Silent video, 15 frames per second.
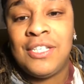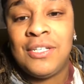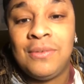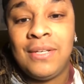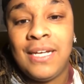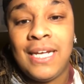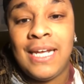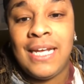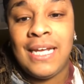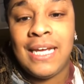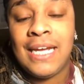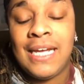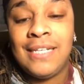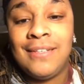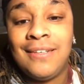I'm eating some
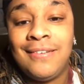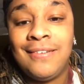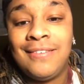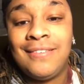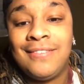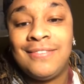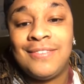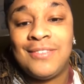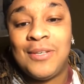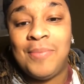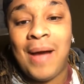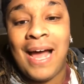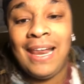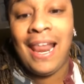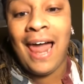good breakfast.
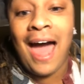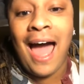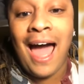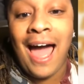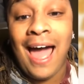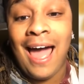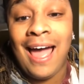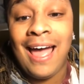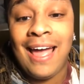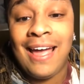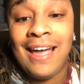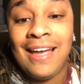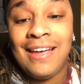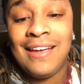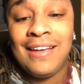Oh, hey
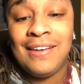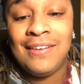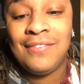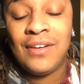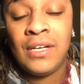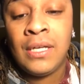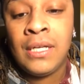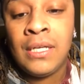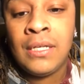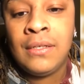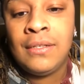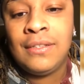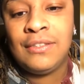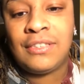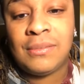New Zealand.
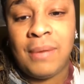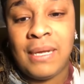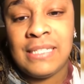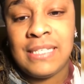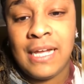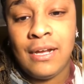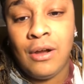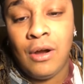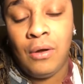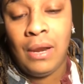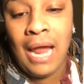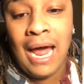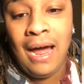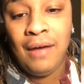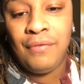Hey Penny.
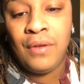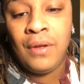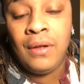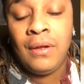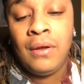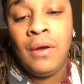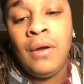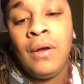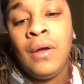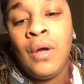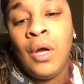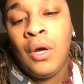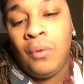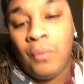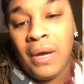
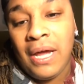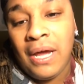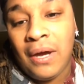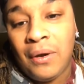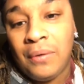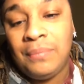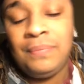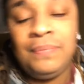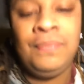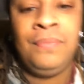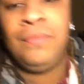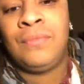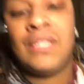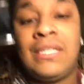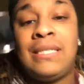Hey Solitaire.